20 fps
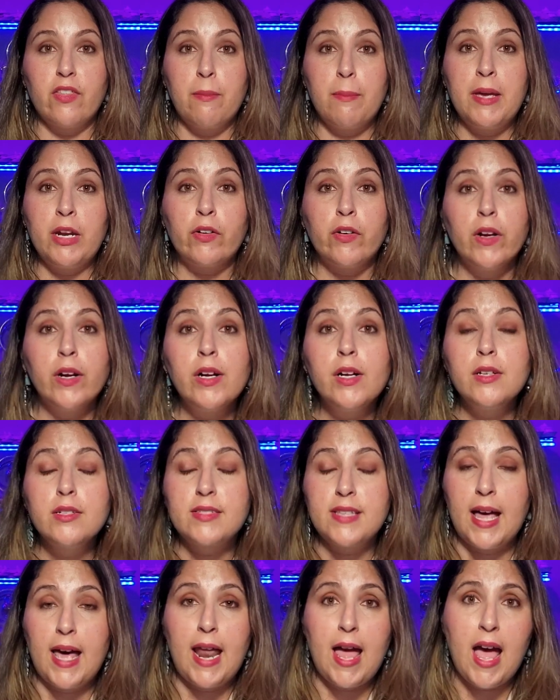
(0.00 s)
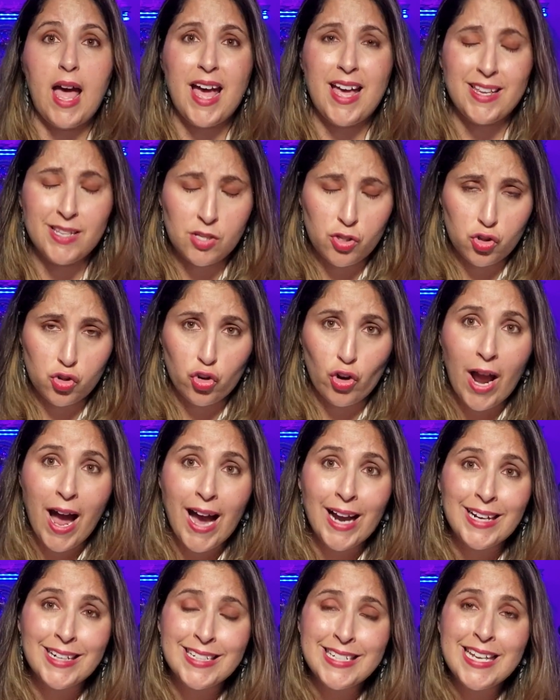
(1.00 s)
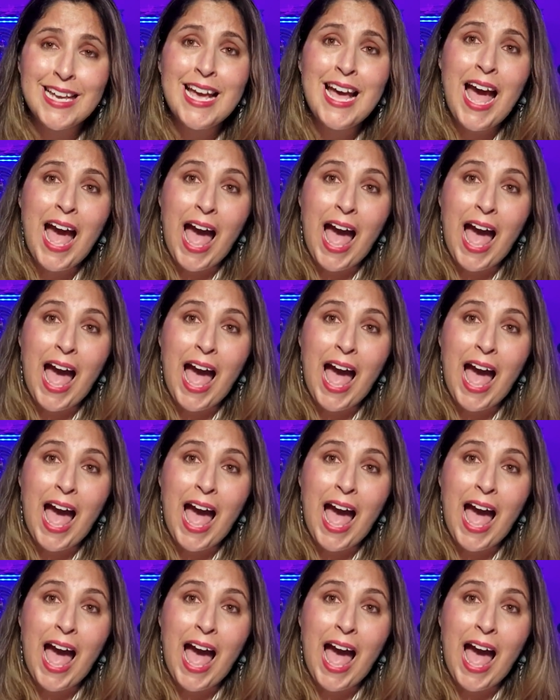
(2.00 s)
of the minerals that extract